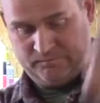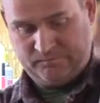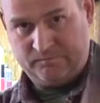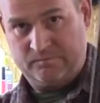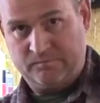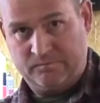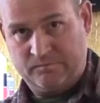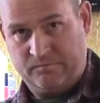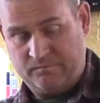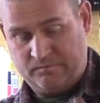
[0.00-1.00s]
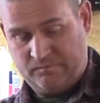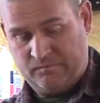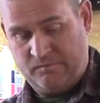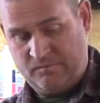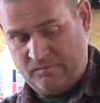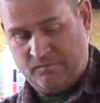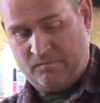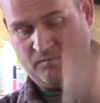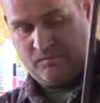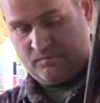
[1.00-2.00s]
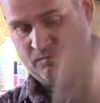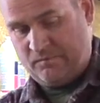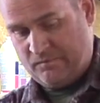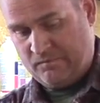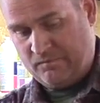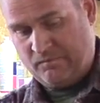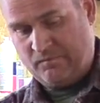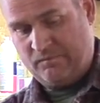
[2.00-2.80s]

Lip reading: Nothing is said.